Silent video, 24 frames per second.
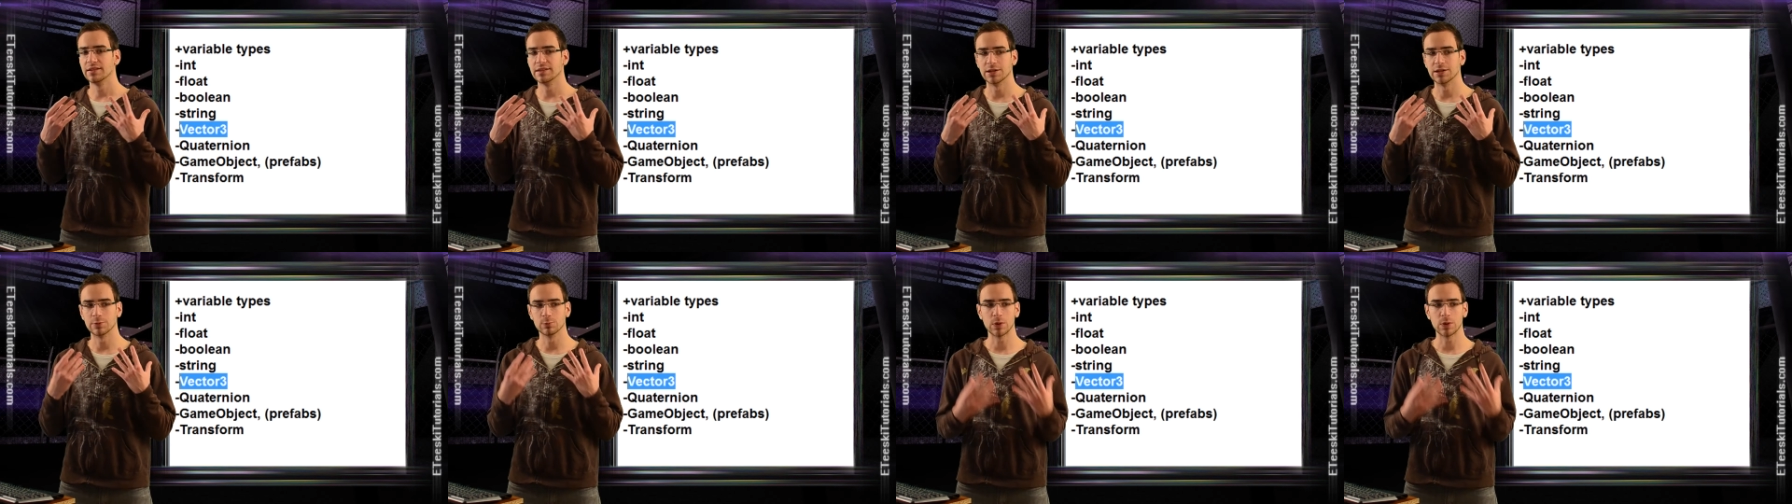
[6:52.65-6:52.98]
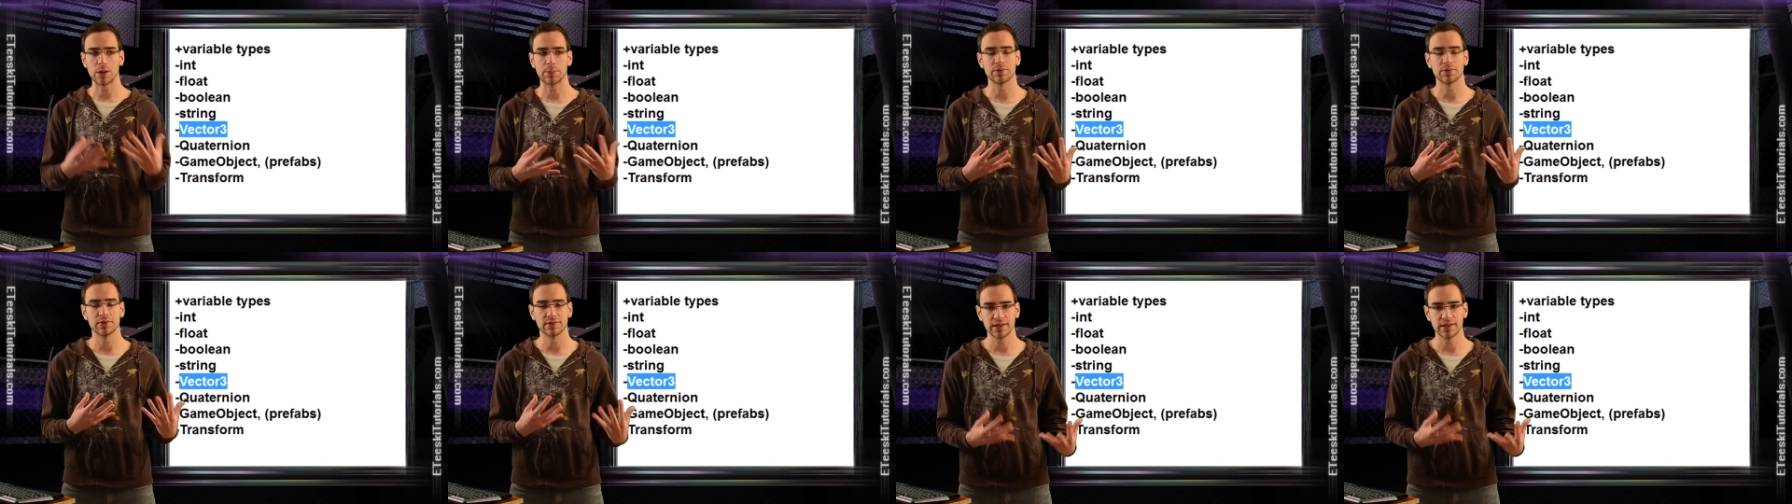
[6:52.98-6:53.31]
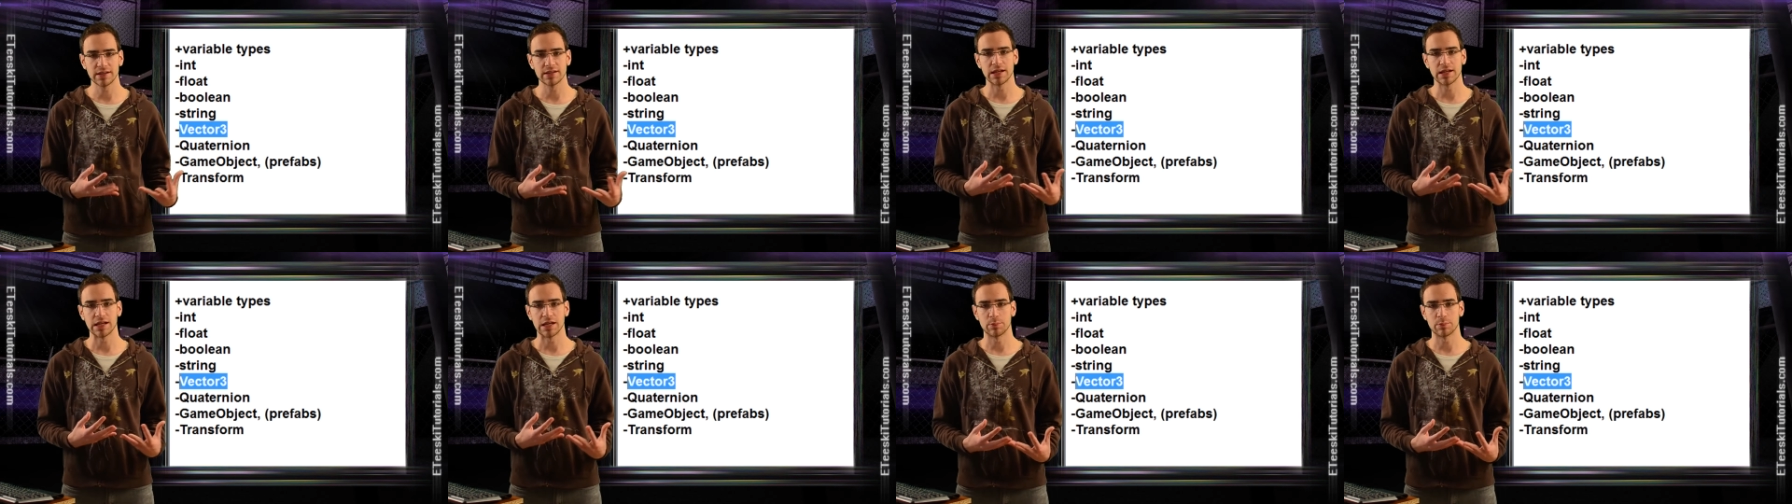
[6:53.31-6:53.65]
that
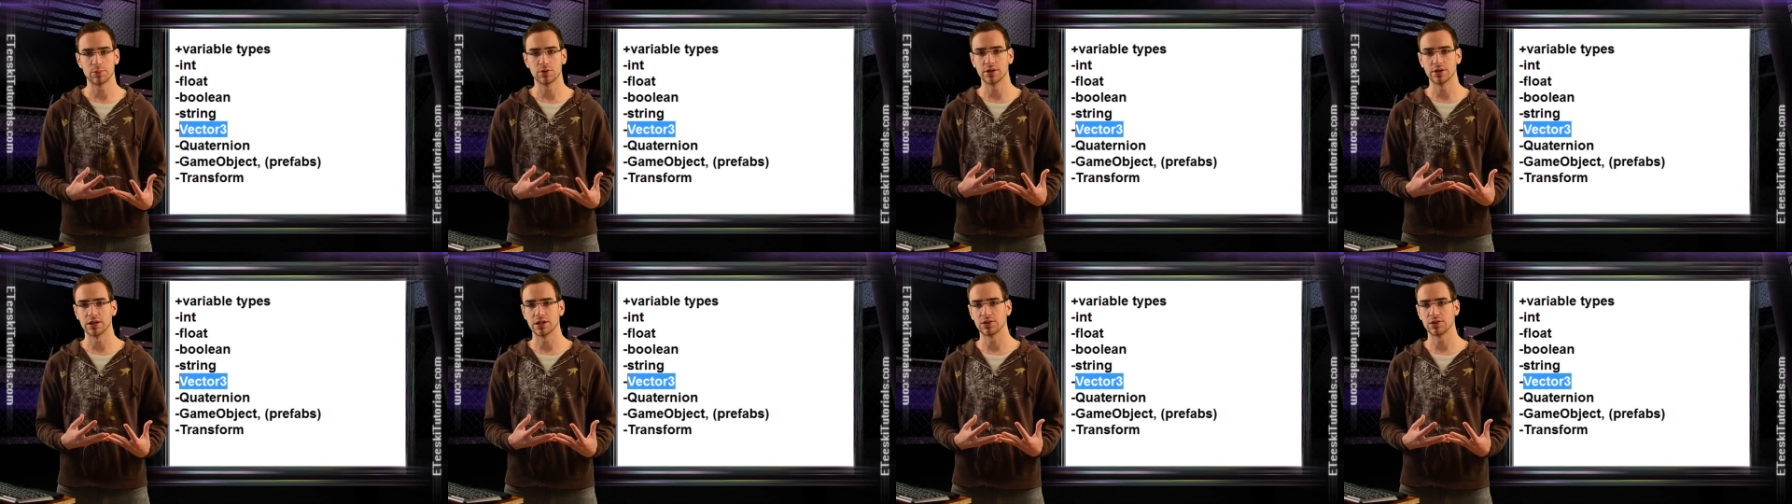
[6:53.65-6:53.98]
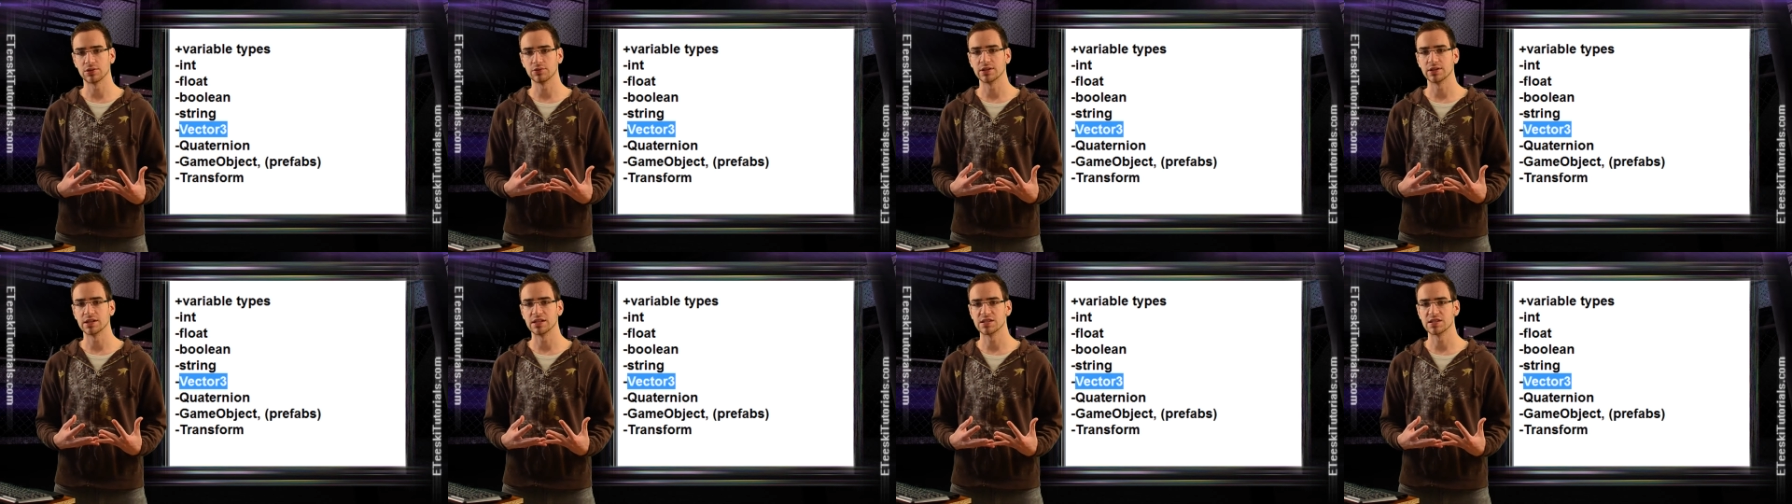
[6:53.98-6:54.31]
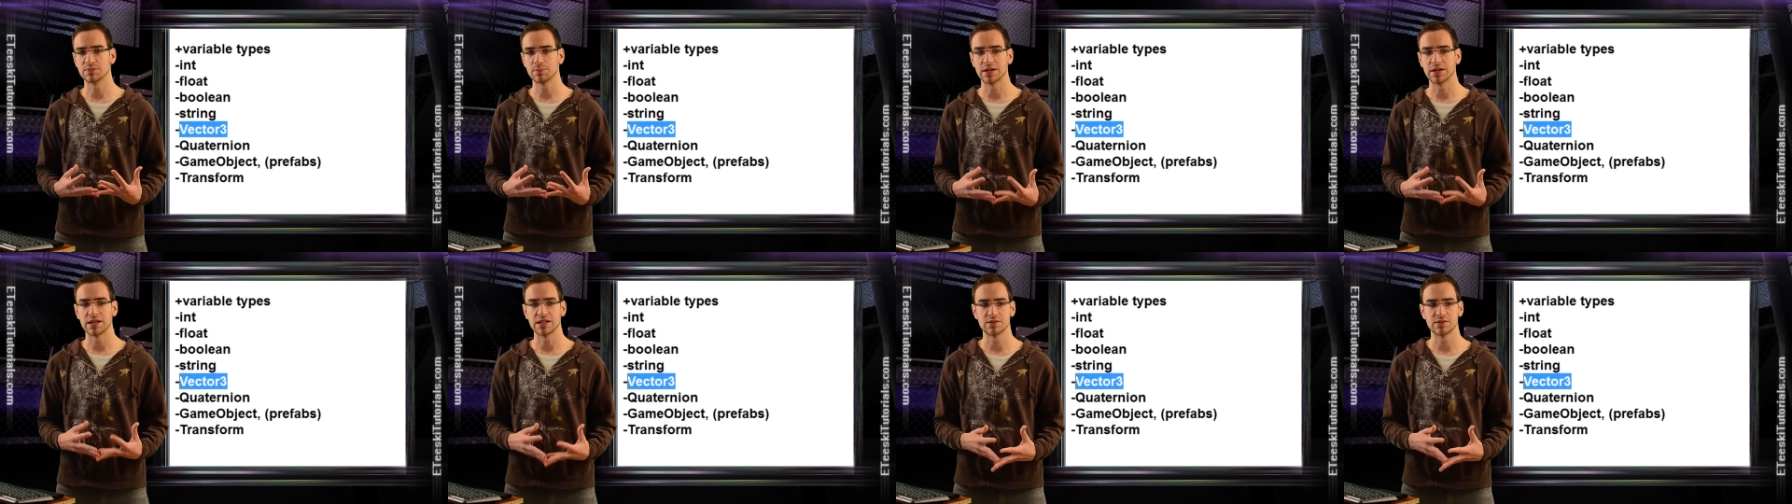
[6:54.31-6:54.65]
represent a point in 3D
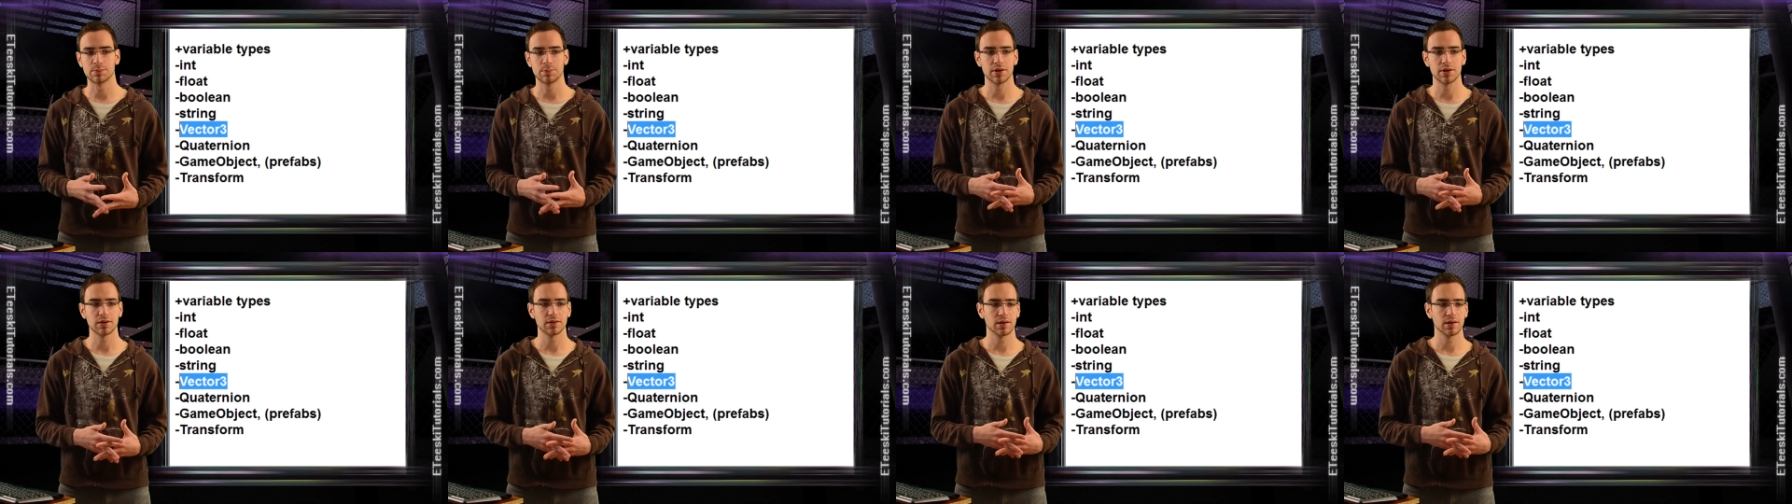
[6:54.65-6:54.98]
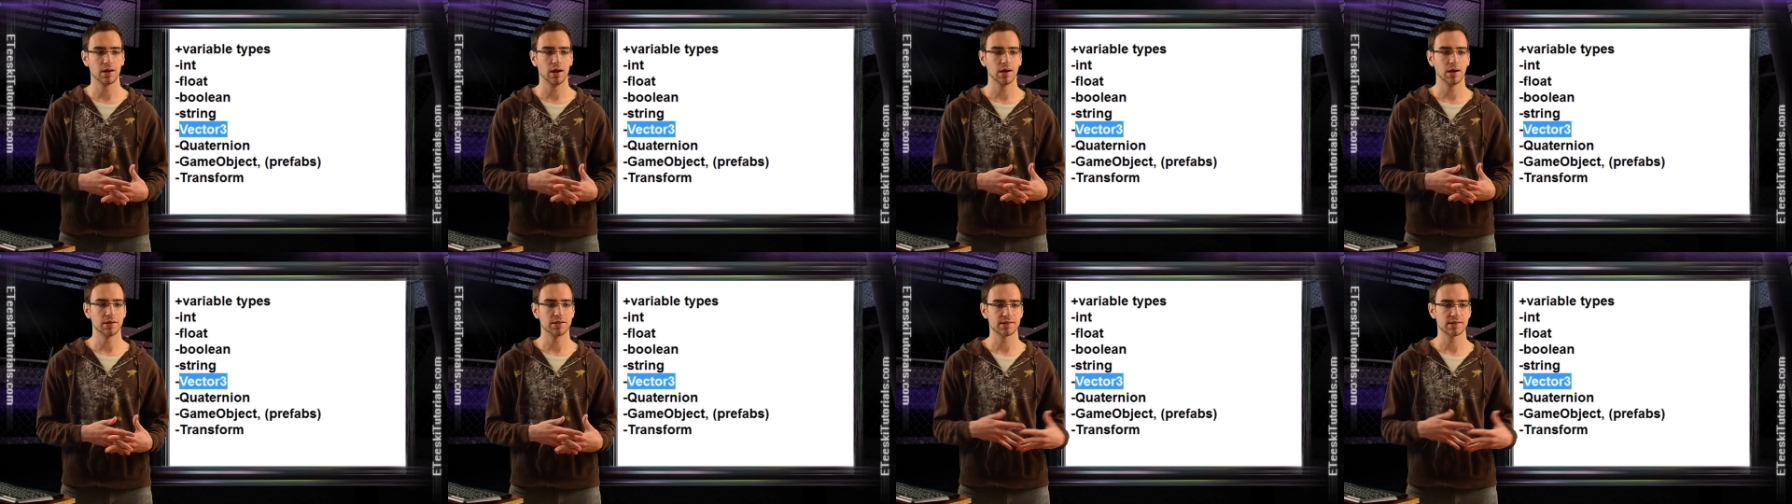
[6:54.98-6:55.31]
space, but uh,